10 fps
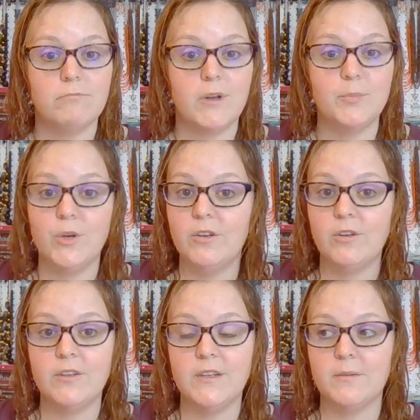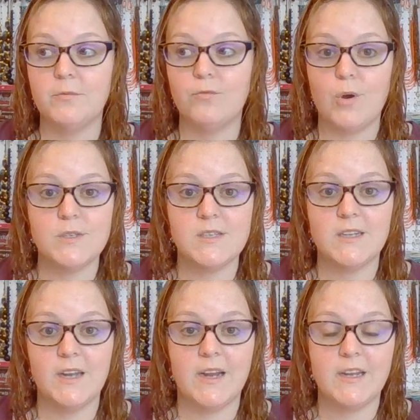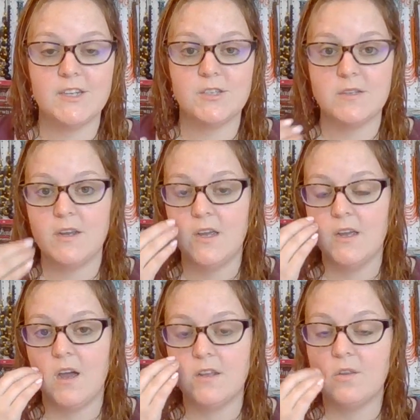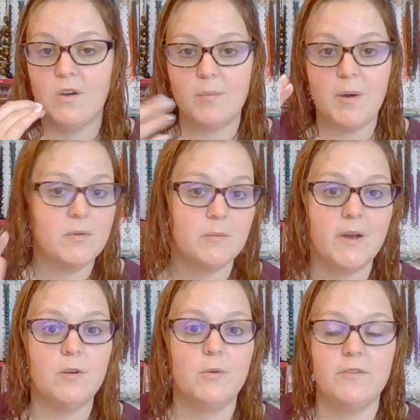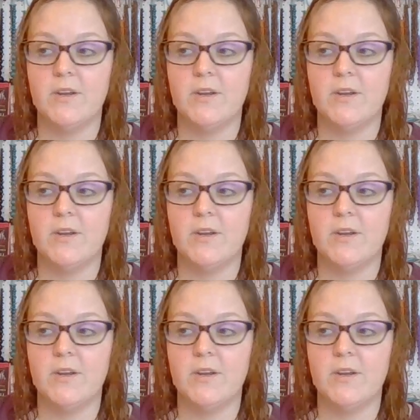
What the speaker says: I pre-cooked it, froze it, and I can just unthaw and pop in the microwave.